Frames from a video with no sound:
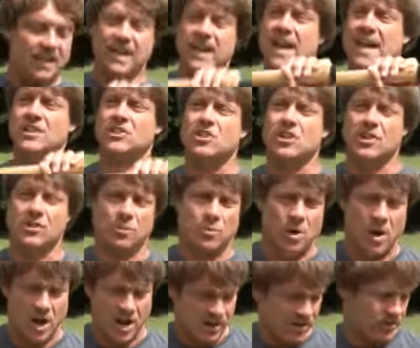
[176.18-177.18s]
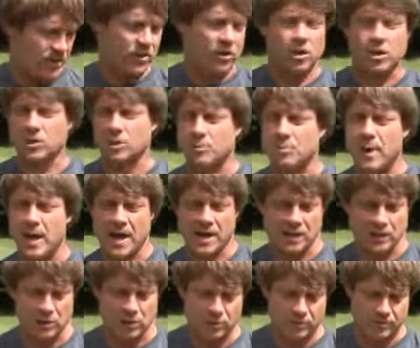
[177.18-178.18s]
catch on the water and hook the
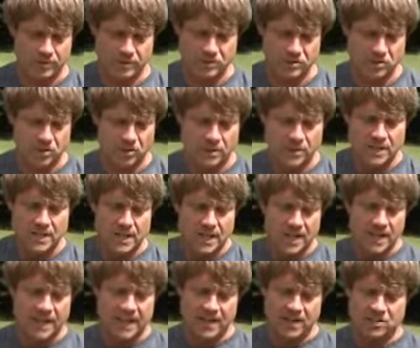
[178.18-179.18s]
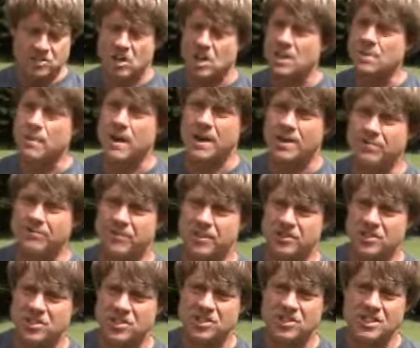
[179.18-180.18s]
paddle over. So again, it's all about
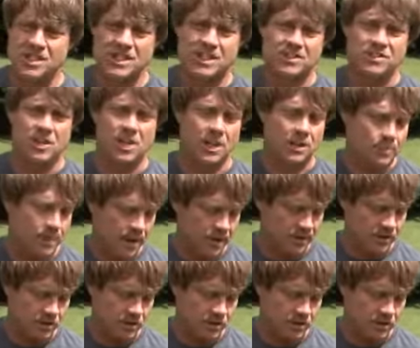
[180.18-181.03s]
efficiency. It's all about the